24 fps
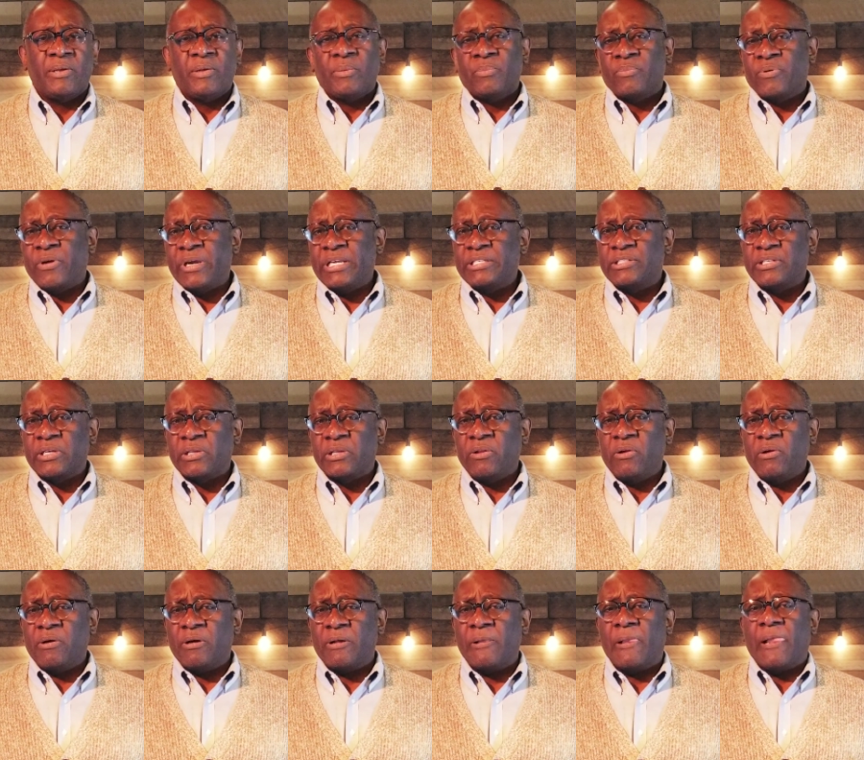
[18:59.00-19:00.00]
Praise the
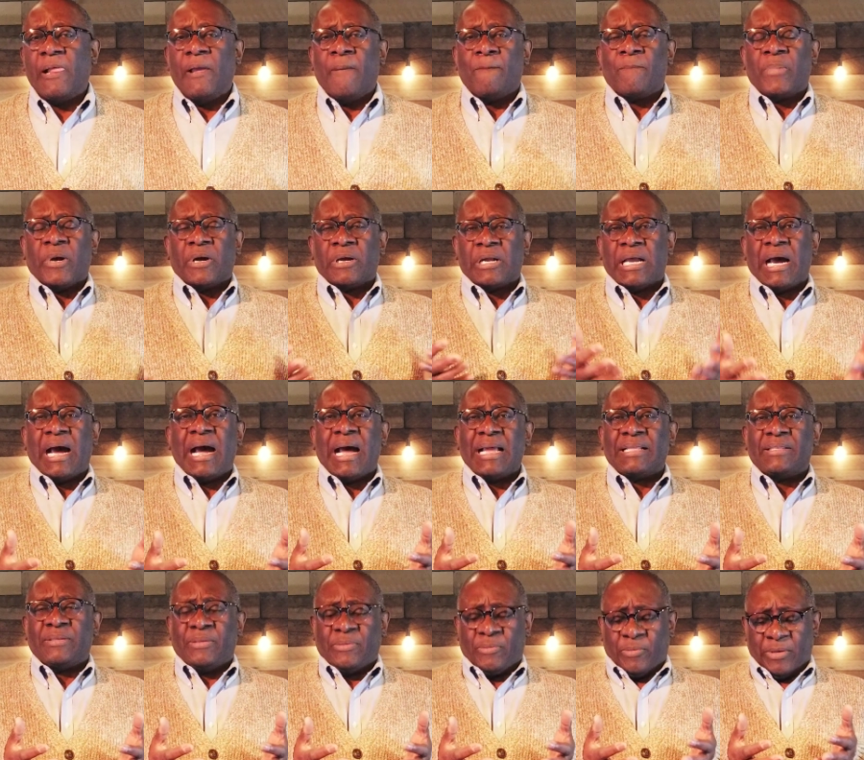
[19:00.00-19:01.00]
Lord. But
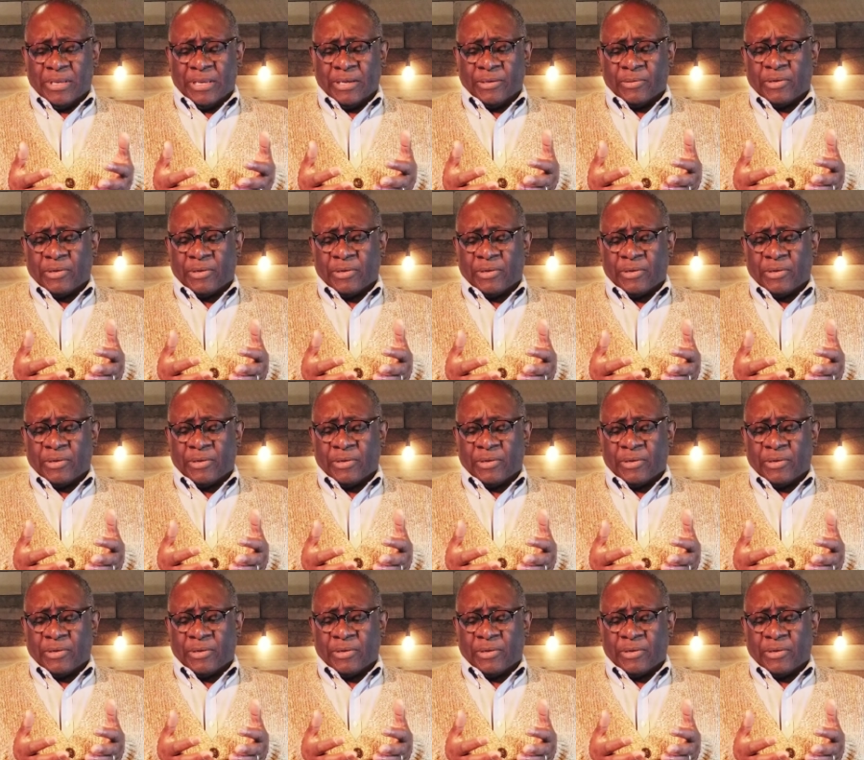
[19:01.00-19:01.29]
God it